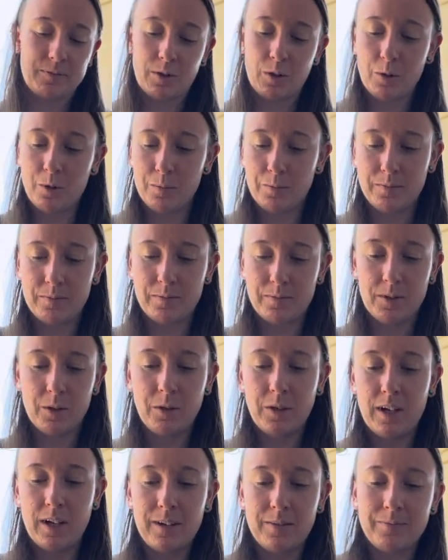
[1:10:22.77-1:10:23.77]
Oh,
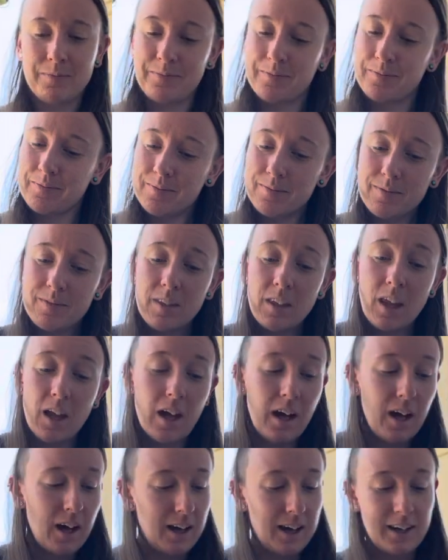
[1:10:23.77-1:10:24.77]
okay.
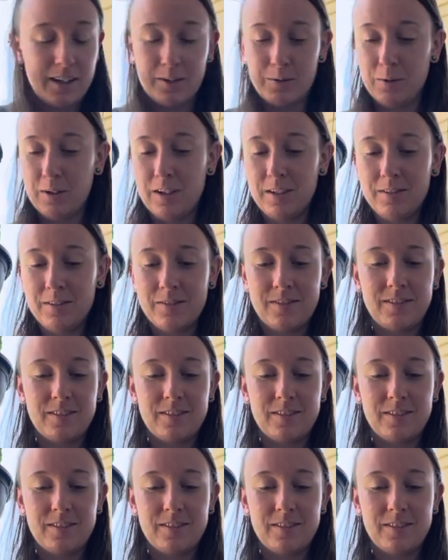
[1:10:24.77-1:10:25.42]
Uh, well,